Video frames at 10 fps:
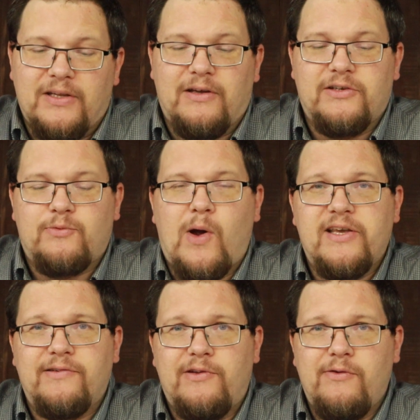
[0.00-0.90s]
There's
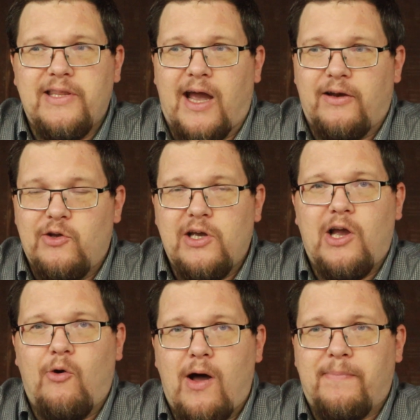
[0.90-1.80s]
ways of doing that. You
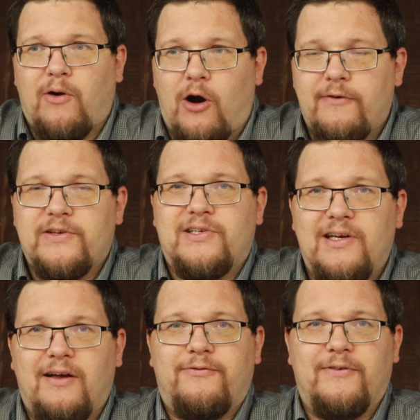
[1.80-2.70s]
can go up and harvest
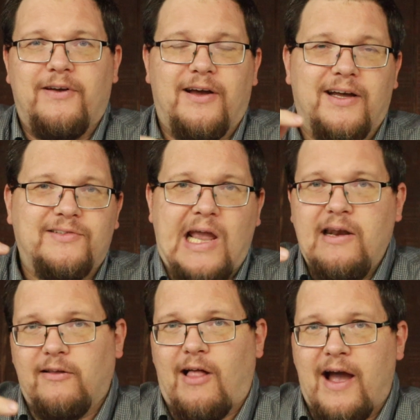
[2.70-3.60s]
enough
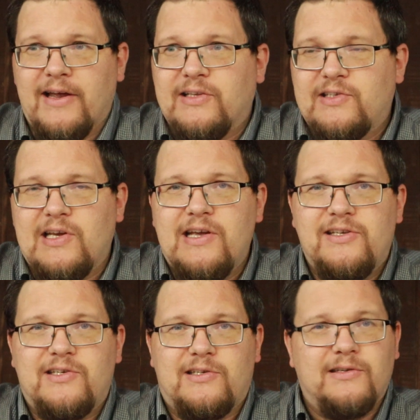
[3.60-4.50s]
dandelion
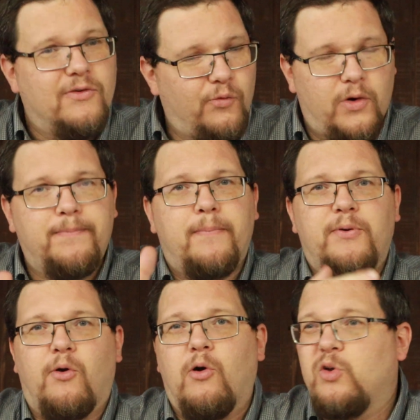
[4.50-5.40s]
seeds, rip
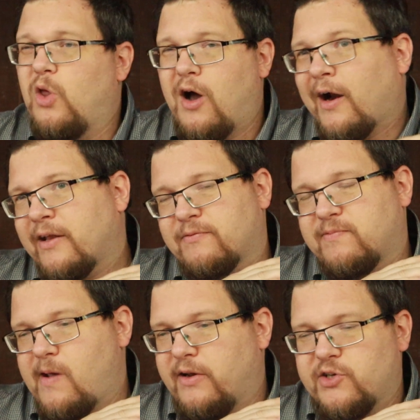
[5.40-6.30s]
up your whole
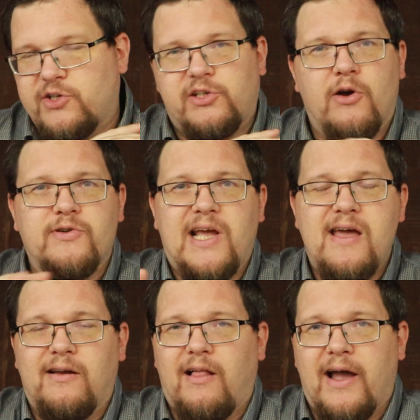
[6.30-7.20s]
lawn and just sow
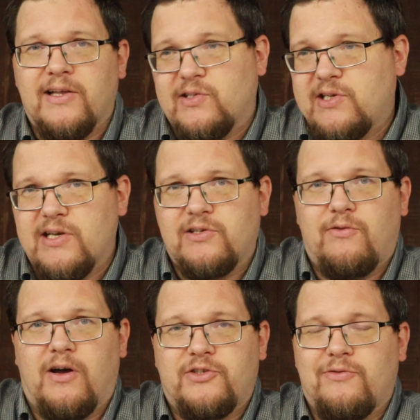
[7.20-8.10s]
dandelion seeds
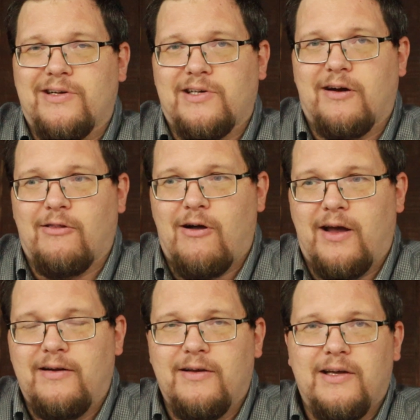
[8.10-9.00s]
across your entire
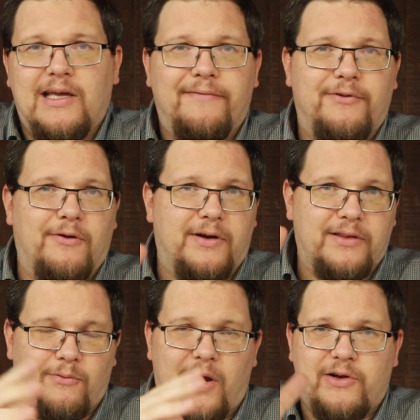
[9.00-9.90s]
lawn if you're
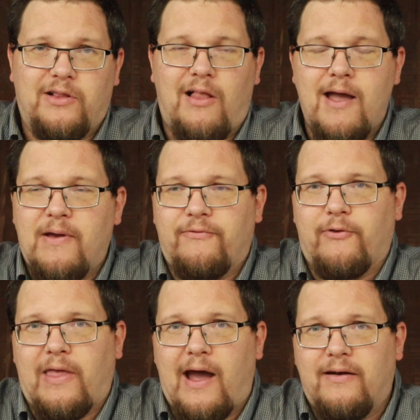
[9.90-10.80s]
in the right climate
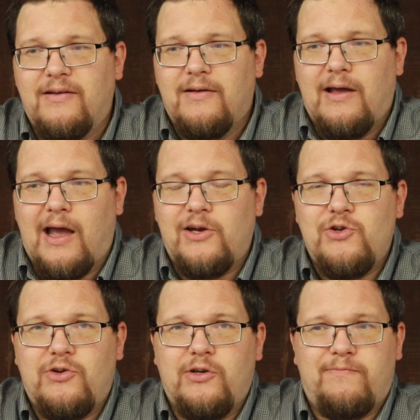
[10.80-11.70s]
for that. And
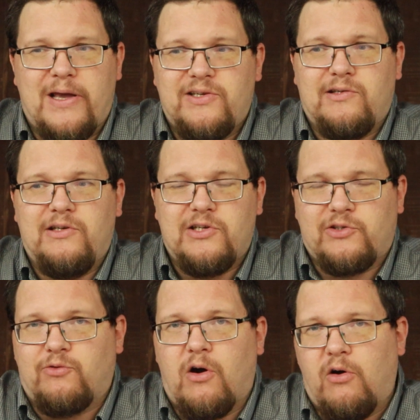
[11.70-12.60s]
you could basically
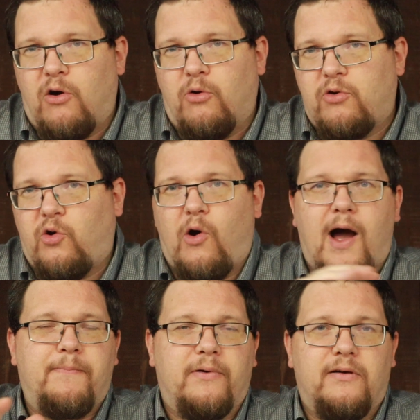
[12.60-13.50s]
just grow a whole
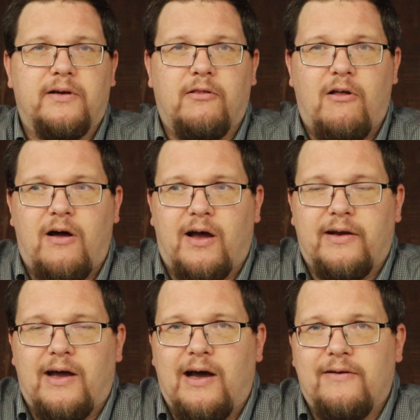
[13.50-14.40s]
crop on a
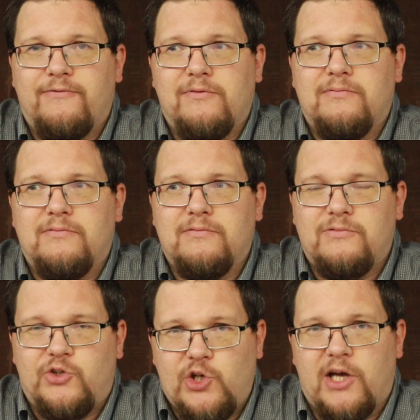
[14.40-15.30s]
lawn of
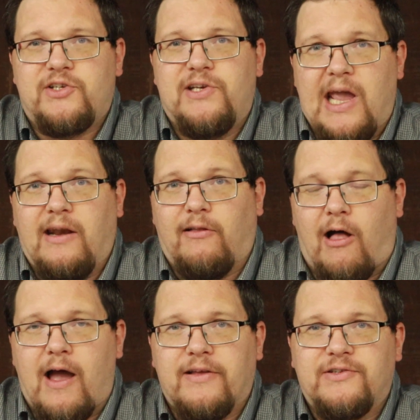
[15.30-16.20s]
just
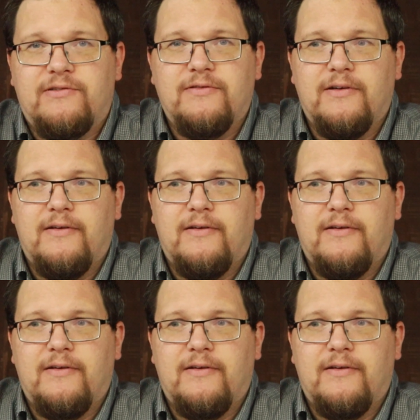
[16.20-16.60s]
dandelions.